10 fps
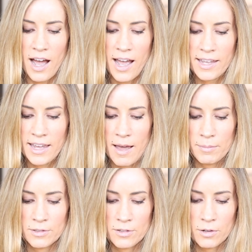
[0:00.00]
I
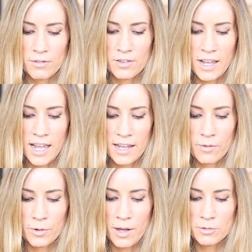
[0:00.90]
kept sort of saying,
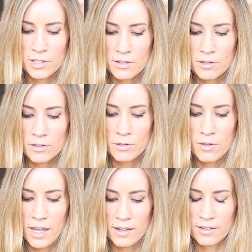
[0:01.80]
well, I'm just going to do
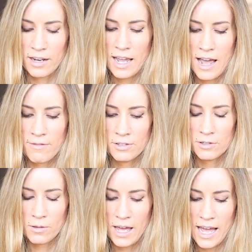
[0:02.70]
this and I have to
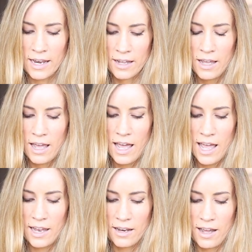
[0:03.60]
do that.
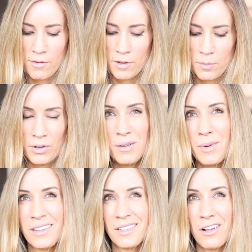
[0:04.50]
And I was putting
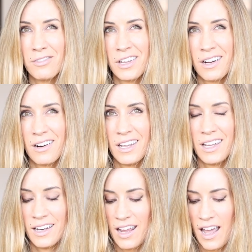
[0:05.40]
my self-care
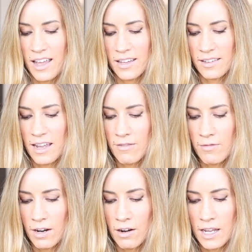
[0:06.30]
in as a
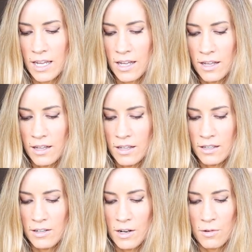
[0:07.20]
very,
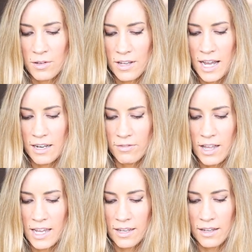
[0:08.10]
you know, it was kind of
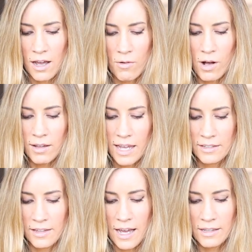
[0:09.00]
like, oh, I'll get
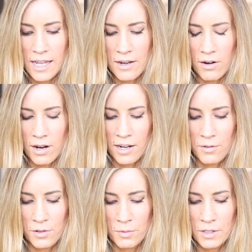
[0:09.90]
to that later. And I
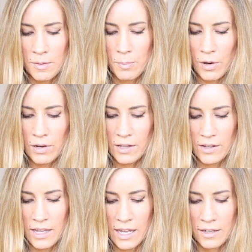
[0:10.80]
was really burning
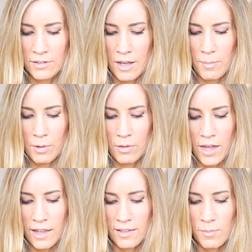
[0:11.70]
the candle at both
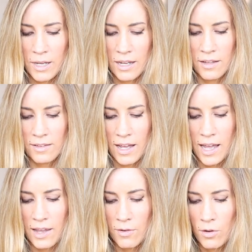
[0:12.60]
ends because
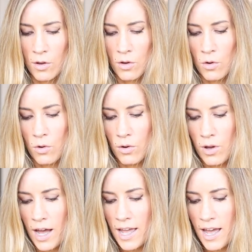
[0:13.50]
I,
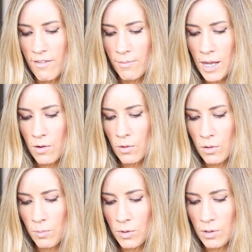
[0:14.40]
I have my
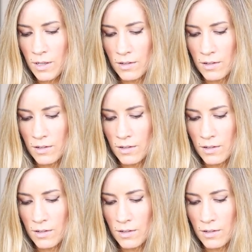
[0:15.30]
own beauty